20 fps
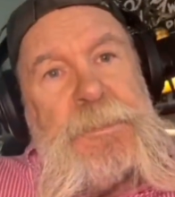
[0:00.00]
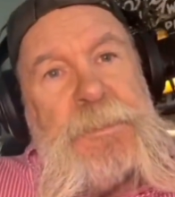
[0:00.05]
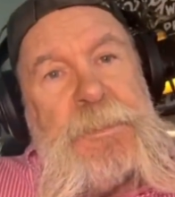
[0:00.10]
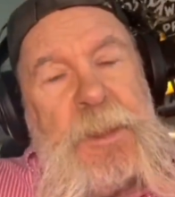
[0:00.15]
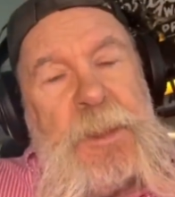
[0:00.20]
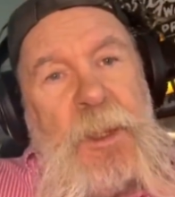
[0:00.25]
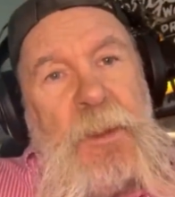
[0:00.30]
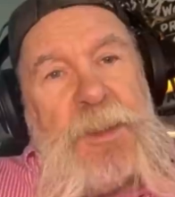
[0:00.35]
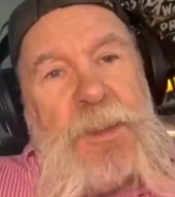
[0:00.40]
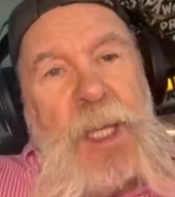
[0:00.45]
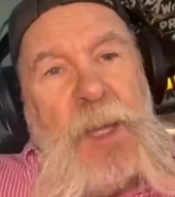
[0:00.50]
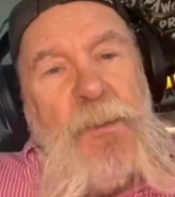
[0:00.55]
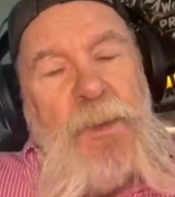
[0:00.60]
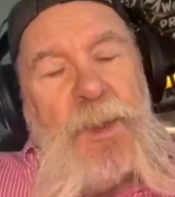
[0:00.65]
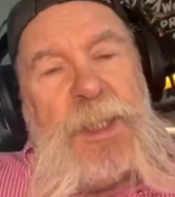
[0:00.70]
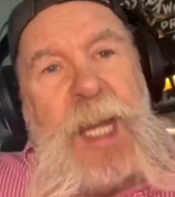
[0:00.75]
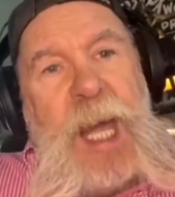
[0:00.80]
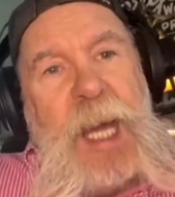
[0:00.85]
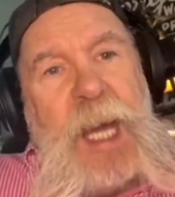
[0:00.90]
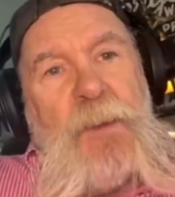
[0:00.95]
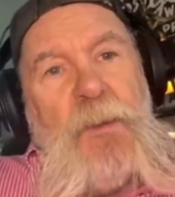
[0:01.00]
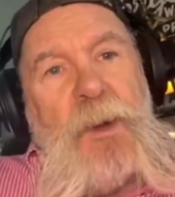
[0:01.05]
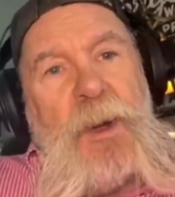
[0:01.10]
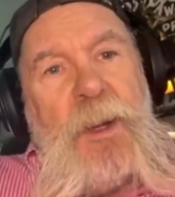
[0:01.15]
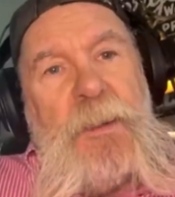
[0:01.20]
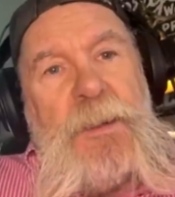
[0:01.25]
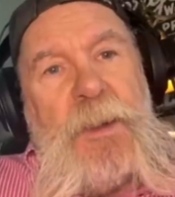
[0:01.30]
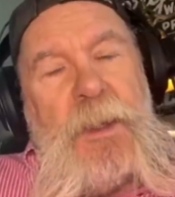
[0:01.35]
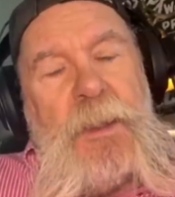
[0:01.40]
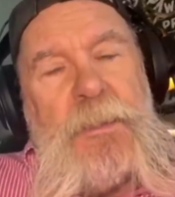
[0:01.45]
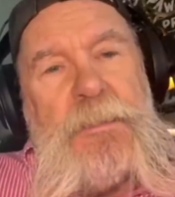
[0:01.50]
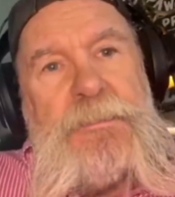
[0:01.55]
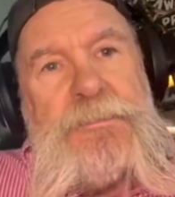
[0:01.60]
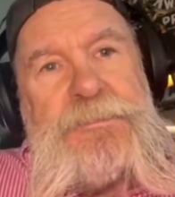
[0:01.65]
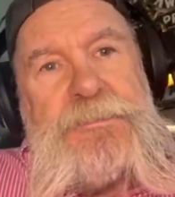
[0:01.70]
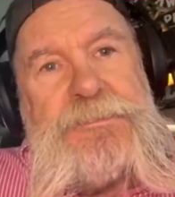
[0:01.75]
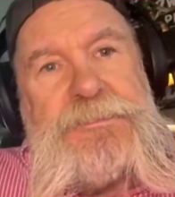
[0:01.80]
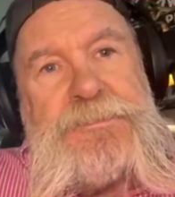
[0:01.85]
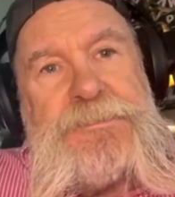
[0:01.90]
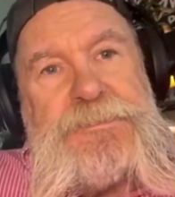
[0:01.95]
Because he was like one of the
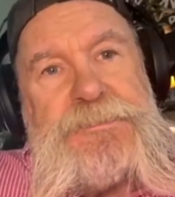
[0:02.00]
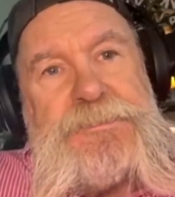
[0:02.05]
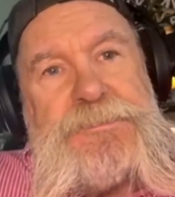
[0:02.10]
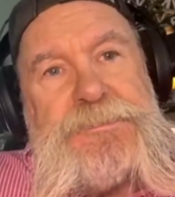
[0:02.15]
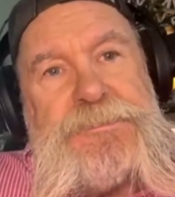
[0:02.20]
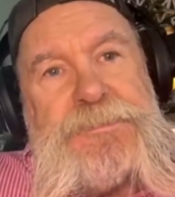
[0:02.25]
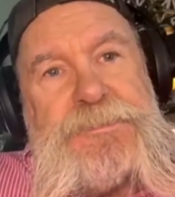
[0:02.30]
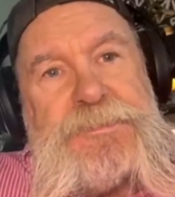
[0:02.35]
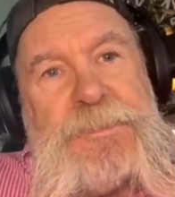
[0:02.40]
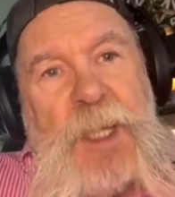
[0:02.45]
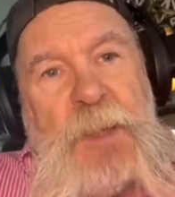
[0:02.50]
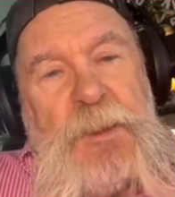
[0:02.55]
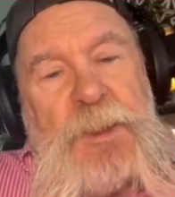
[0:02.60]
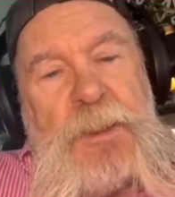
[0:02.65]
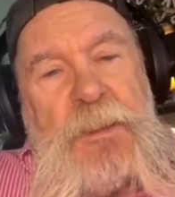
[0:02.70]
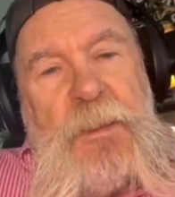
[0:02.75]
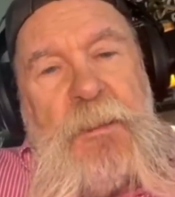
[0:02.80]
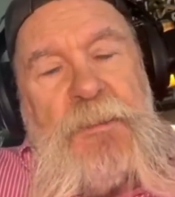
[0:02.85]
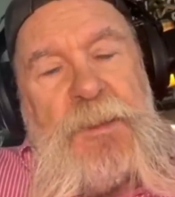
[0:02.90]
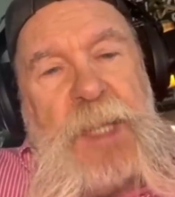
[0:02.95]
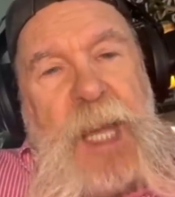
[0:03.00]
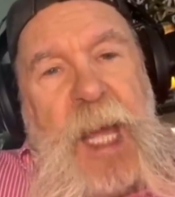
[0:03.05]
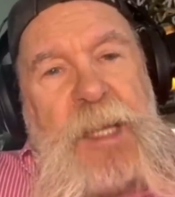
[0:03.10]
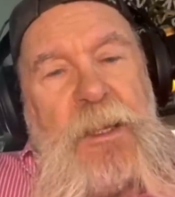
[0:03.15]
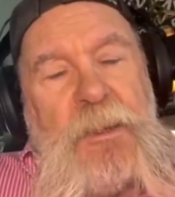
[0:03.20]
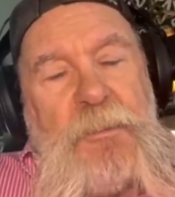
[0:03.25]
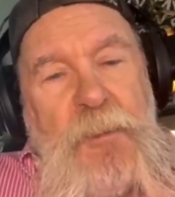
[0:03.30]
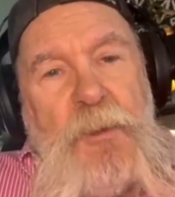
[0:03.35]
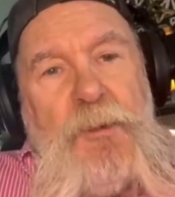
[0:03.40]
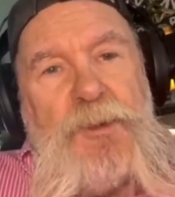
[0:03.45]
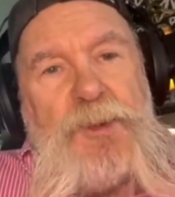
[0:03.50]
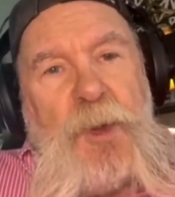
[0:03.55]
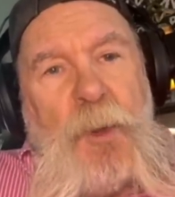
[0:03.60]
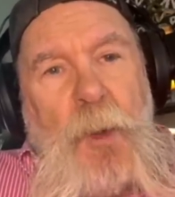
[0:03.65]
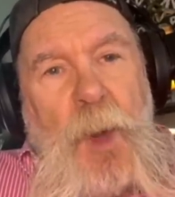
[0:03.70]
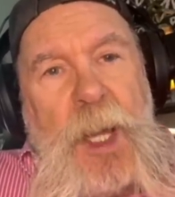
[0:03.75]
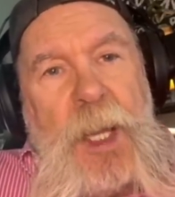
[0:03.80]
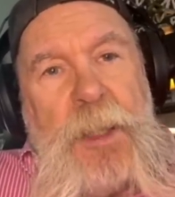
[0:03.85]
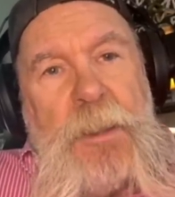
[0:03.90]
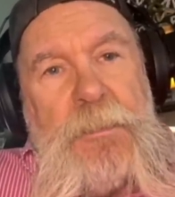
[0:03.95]
he was like a
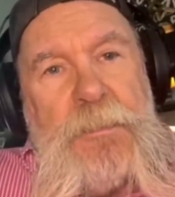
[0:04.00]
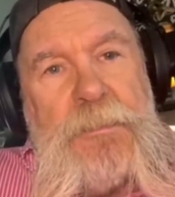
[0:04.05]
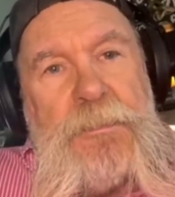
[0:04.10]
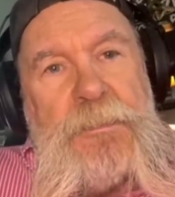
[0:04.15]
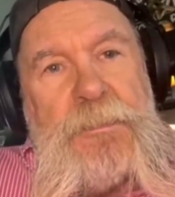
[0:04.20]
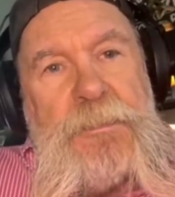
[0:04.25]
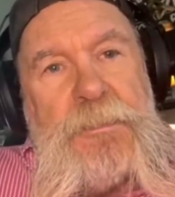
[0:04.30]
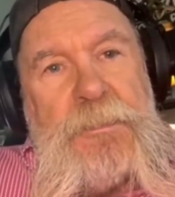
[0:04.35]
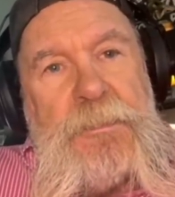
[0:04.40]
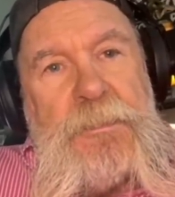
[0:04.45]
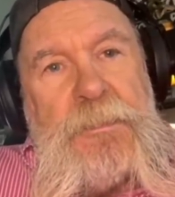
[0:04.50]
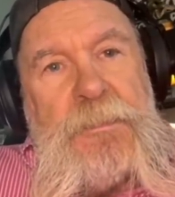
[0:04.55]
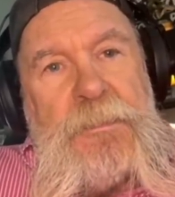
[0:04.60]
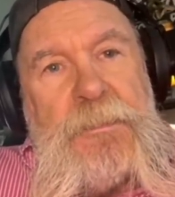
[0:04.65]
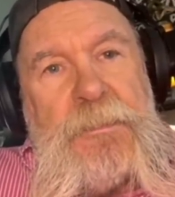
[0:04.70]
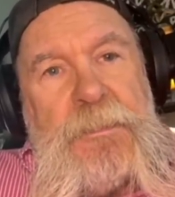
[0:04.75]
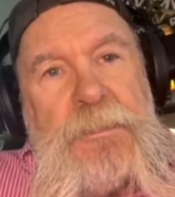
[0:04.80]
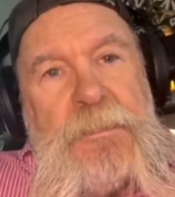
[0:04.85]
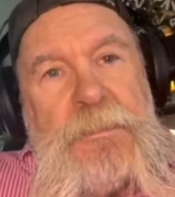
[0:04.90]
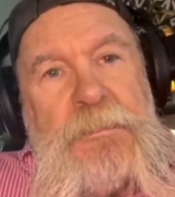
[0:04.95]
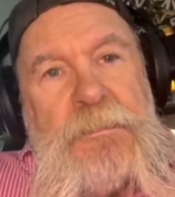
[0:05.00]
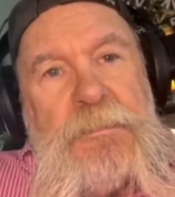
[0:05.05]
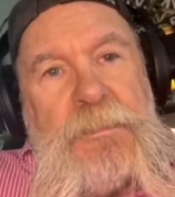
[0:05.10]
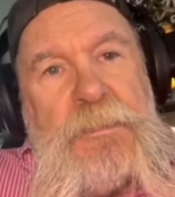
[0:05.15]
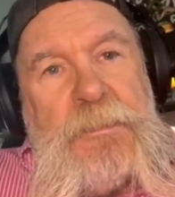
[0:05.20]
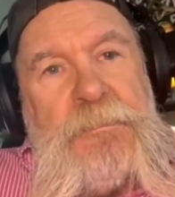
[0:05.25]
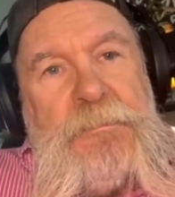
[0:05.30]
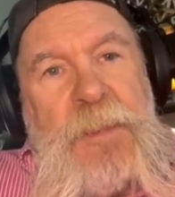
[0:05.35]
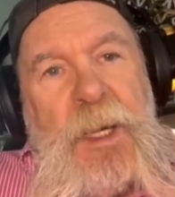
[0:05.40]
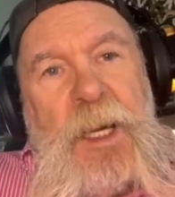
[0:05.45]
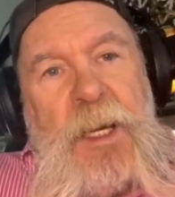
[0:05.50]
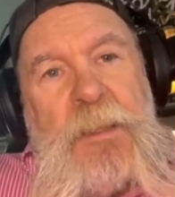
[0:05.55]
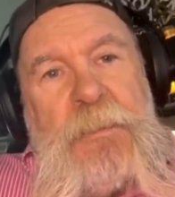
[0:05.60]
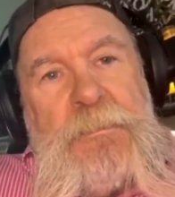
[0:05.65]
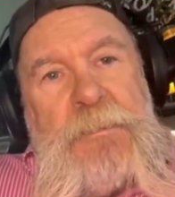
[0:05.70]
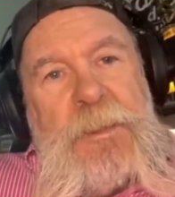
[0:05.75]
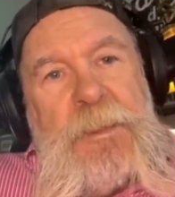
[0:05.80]
cruiserweight. But